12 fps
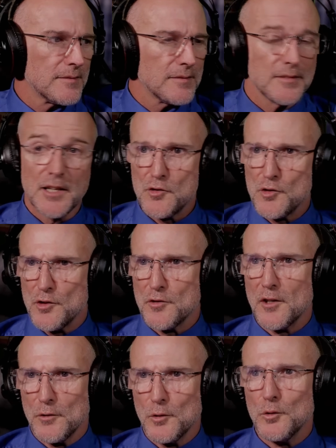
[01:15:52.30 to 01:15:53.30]
That's just a
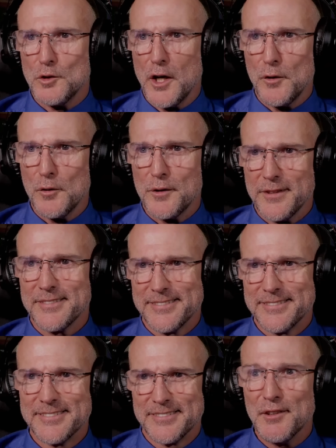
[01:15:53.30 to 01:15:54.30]
little joke.
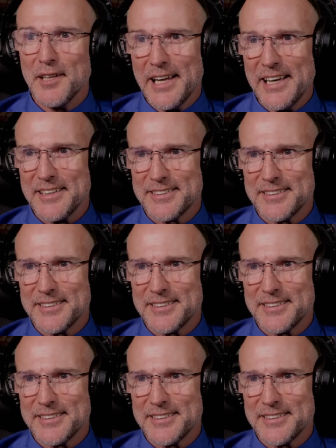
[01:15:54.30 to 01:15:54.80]
Relax.